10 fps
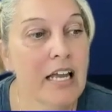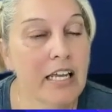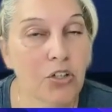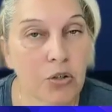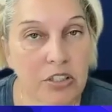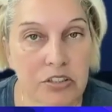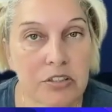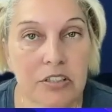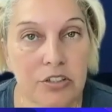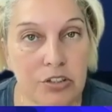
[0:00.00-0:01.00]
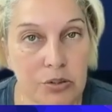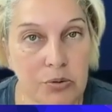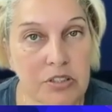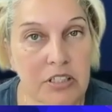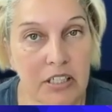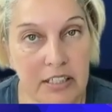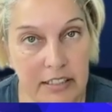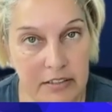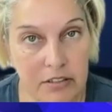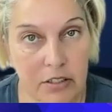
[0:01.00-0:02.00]
In order to seduce
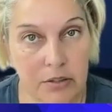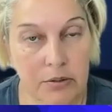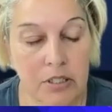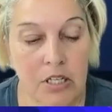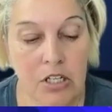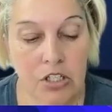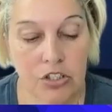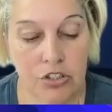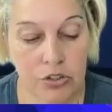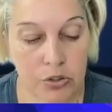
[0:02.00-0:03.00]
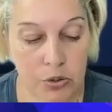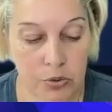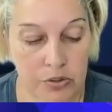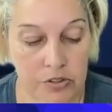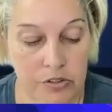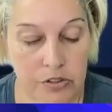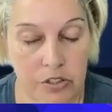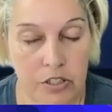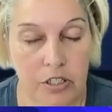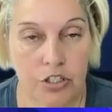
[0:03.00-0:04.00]
Callisto, Zeus
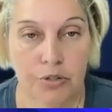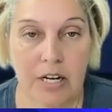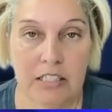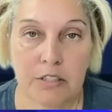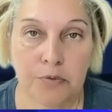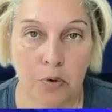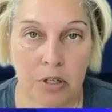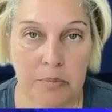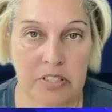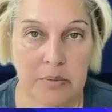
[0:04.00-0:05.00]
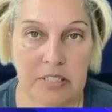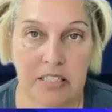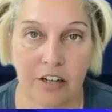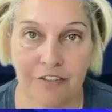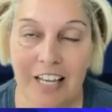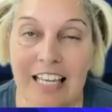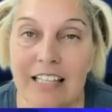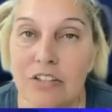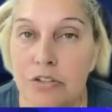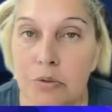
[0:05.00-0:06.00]
transforms himself
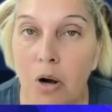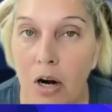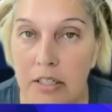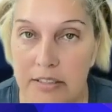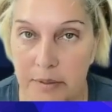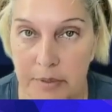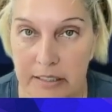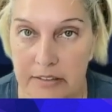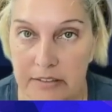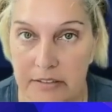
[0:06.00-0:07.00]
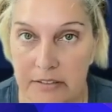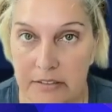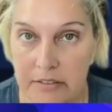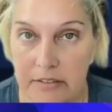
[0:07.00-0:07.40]
into Artemis.